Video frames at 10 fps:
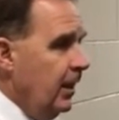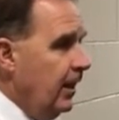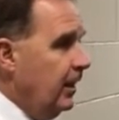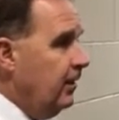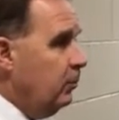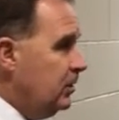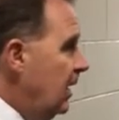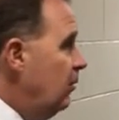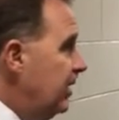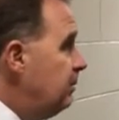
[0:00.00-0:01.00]
And it was
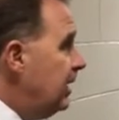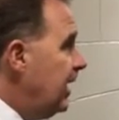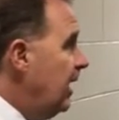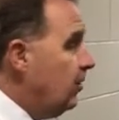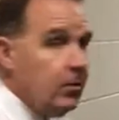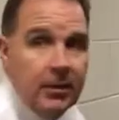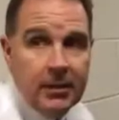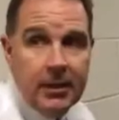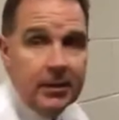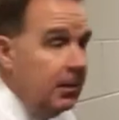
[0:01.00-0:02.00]
allowing them to counter
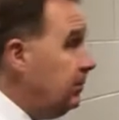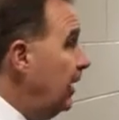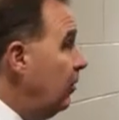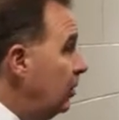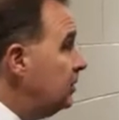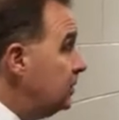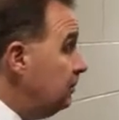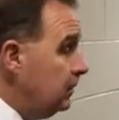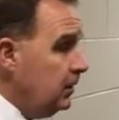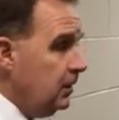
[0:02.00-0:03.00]
and come down on
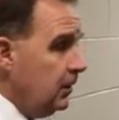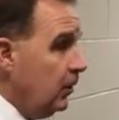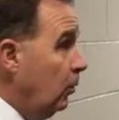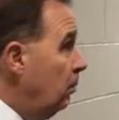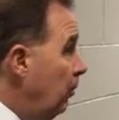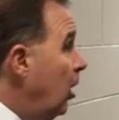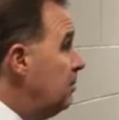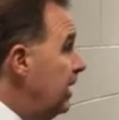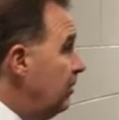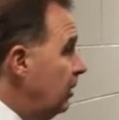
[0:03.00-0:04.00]
some,
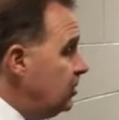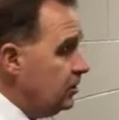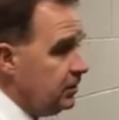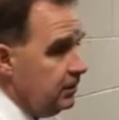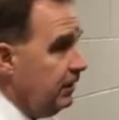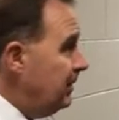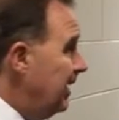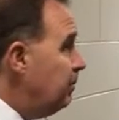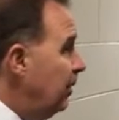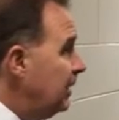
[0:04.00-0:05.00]
odd man rushes and
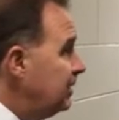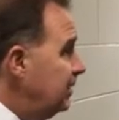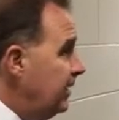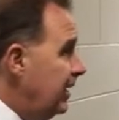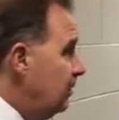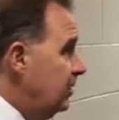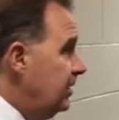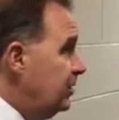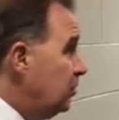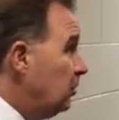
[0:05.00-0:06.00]
get pucks to the net. Our
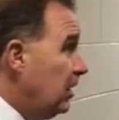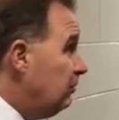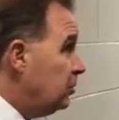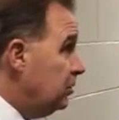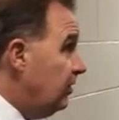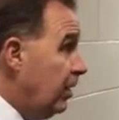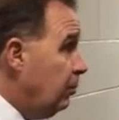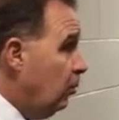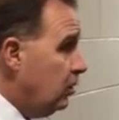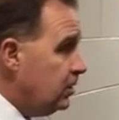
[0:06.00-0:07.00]
D zone coverage was very
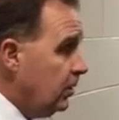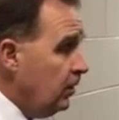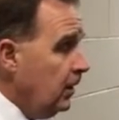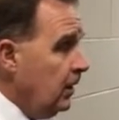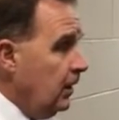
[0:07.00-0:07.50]
poor. So